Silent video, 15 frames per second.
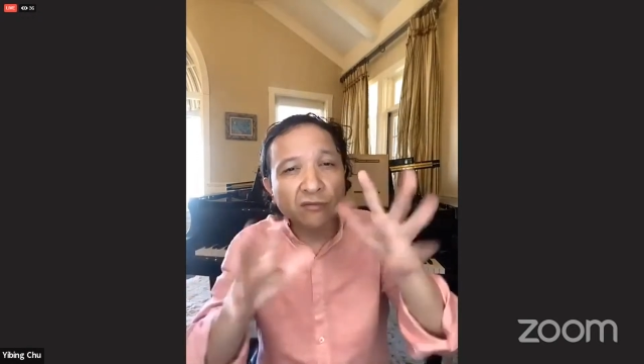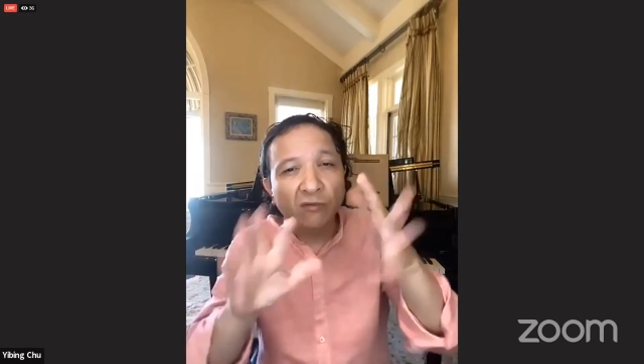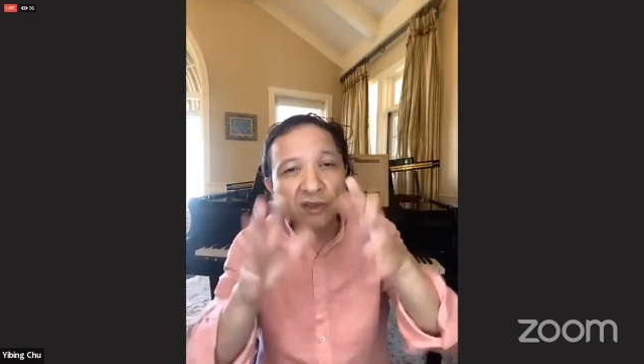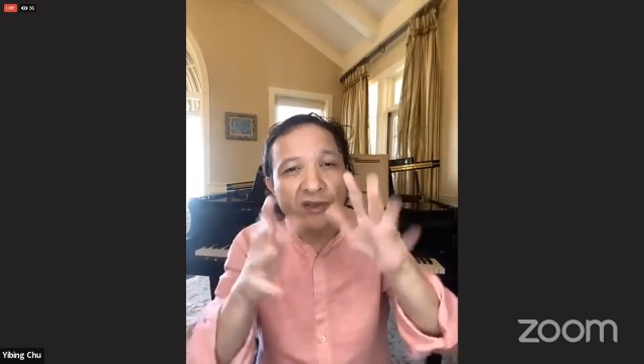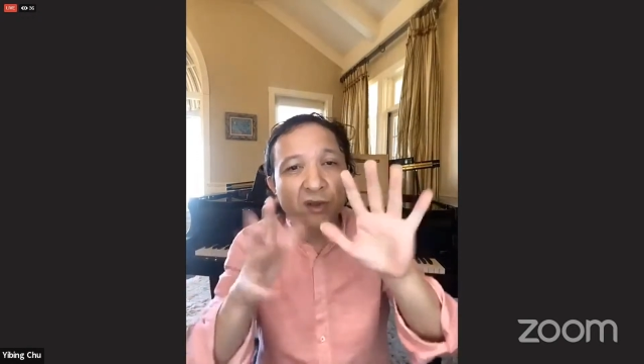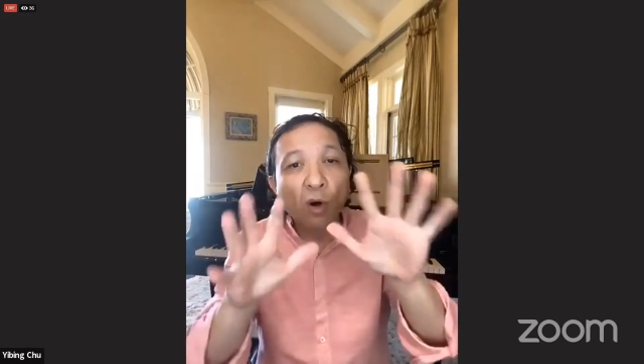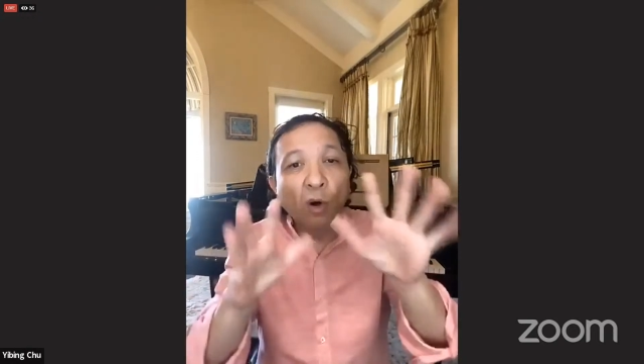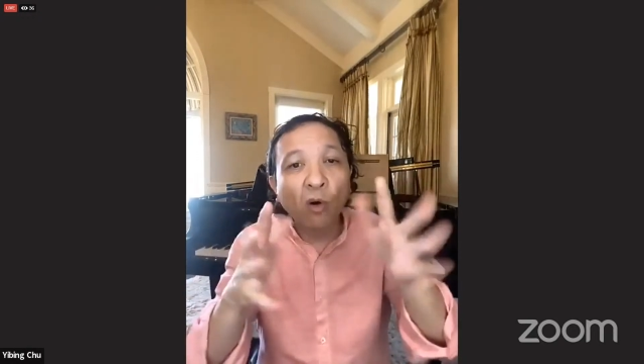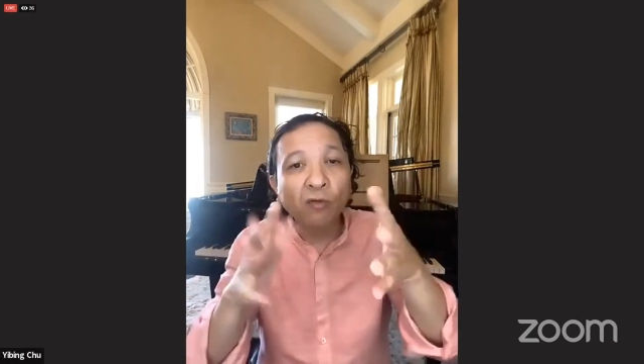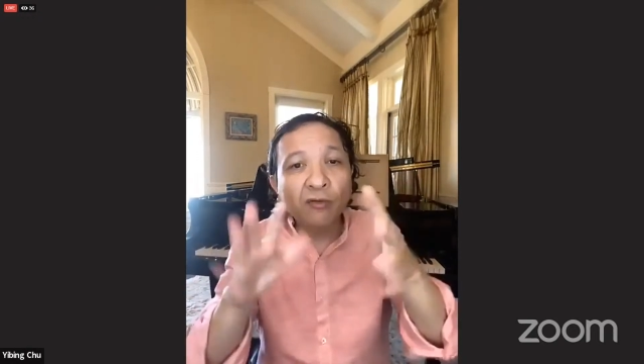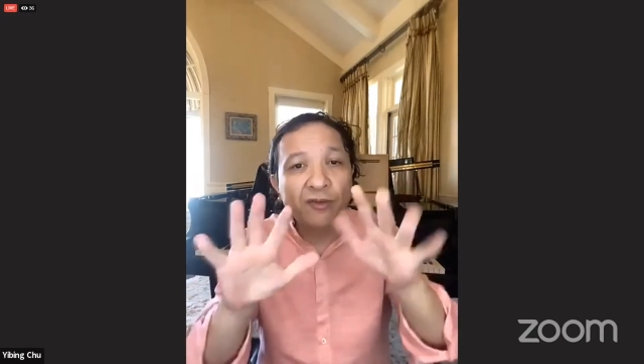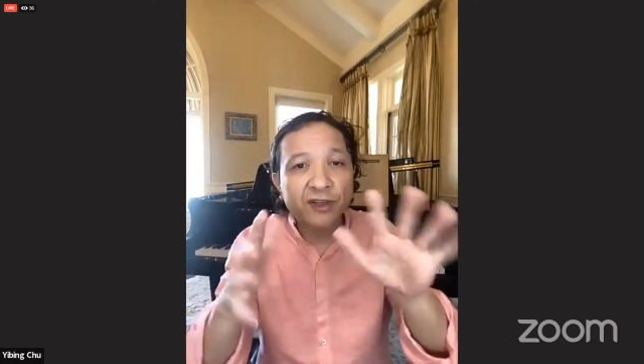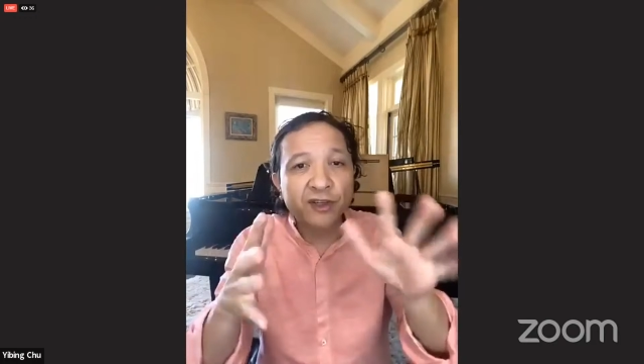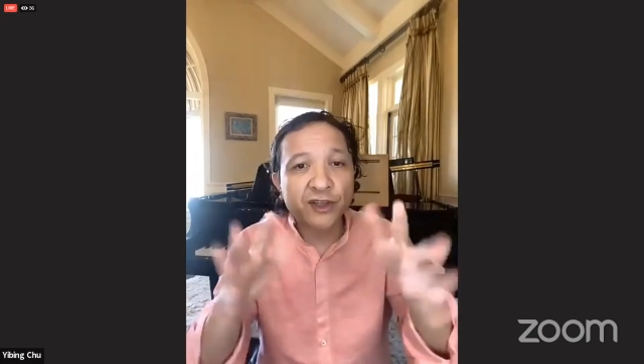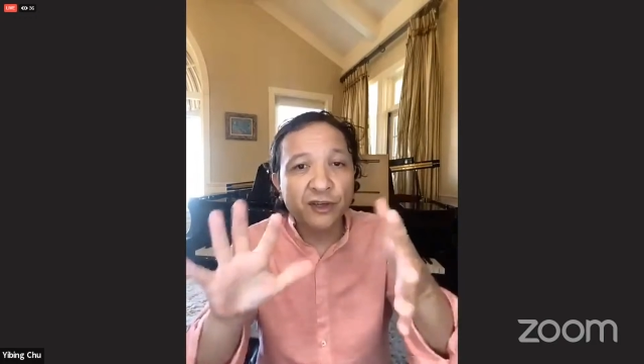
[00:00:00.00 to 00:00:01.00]
was
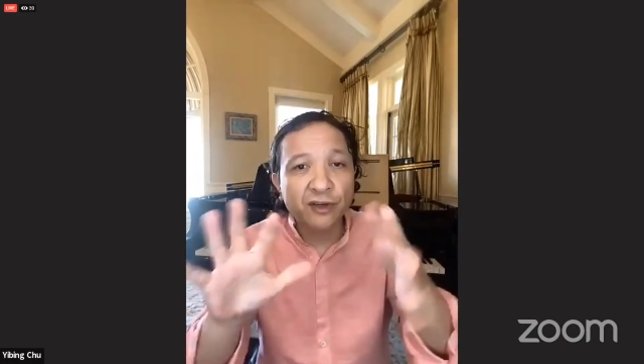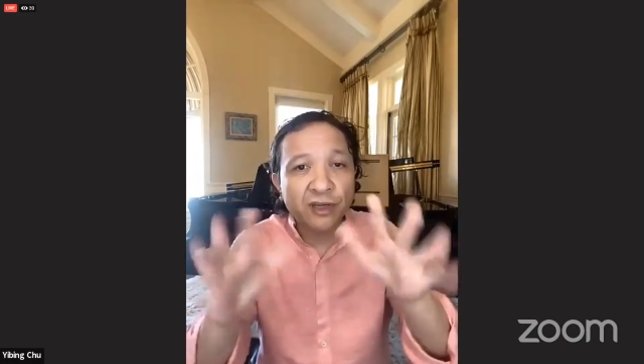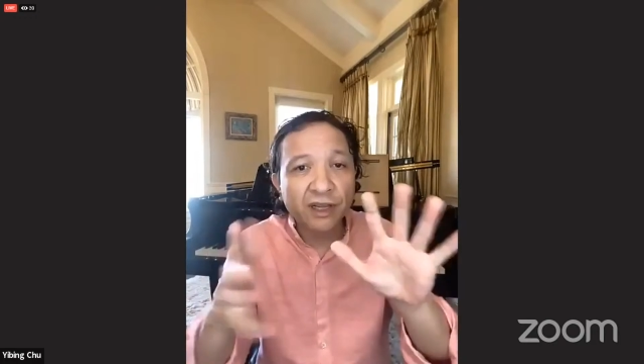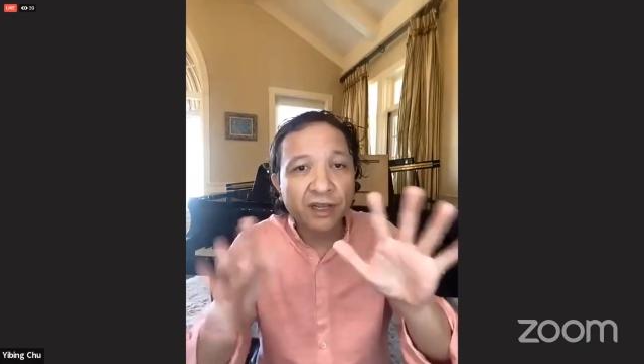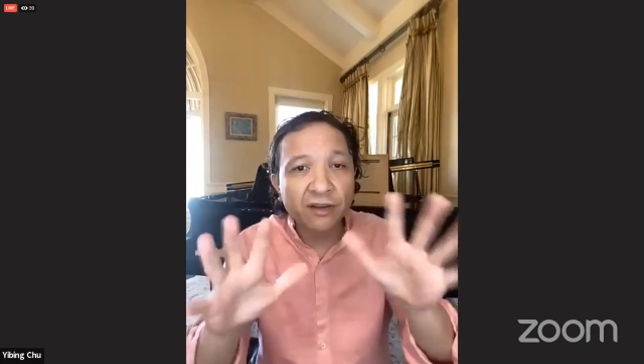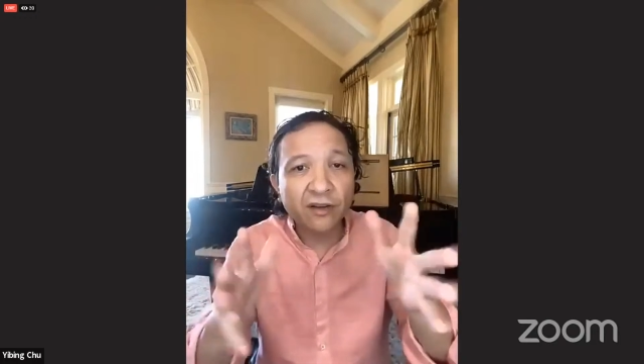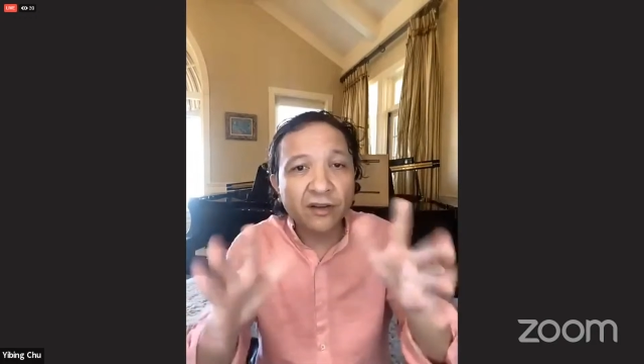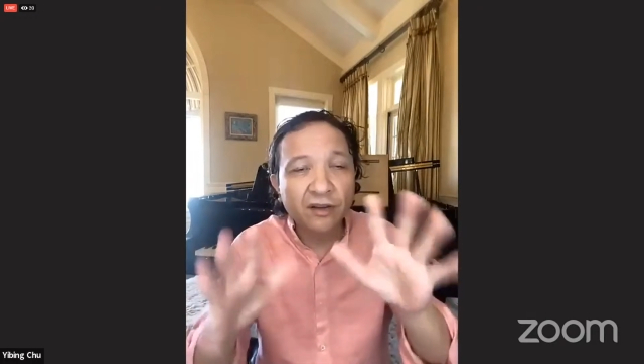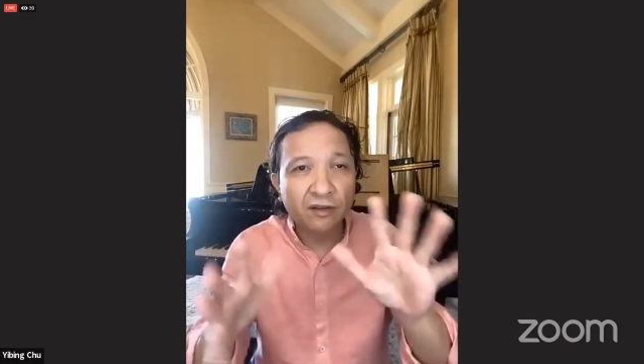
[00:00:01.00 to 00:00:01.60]
officially